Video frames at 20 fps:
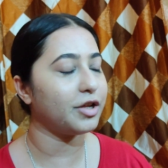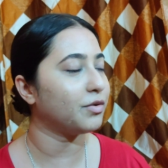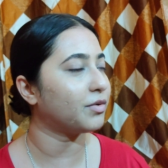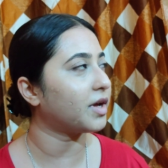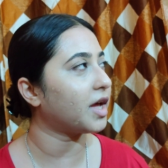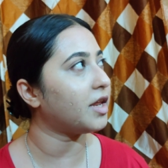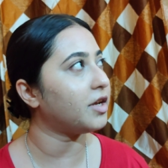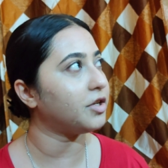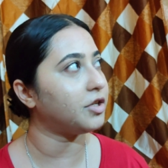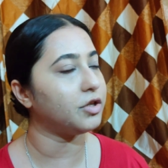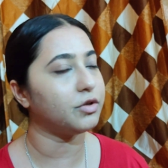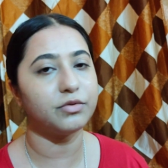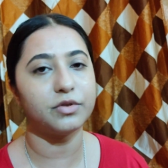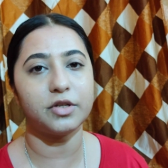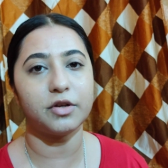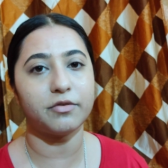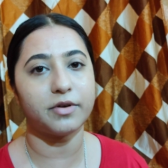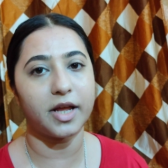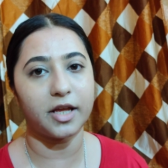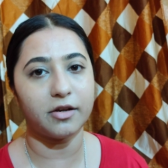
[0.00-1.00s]
You can
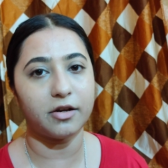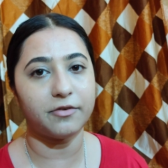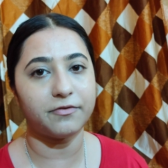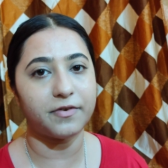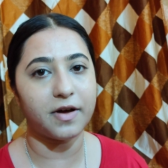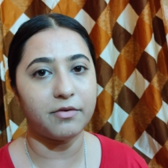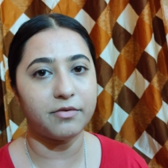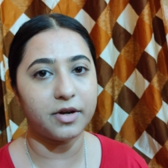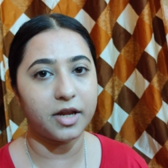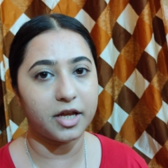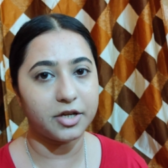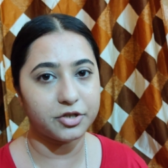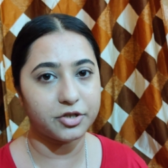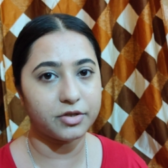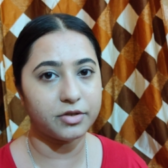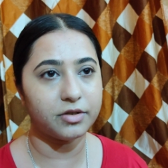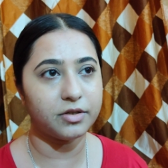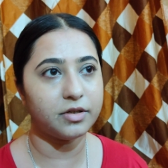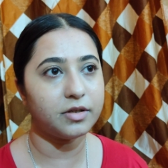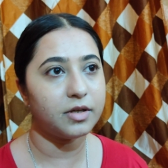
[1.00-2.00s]
use your regular
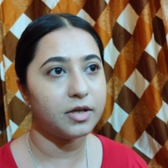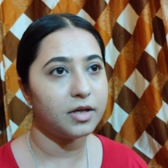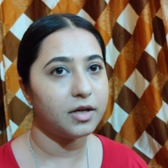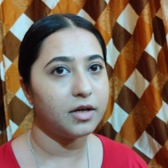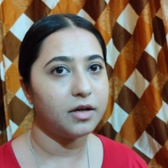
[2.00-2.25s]
foundation,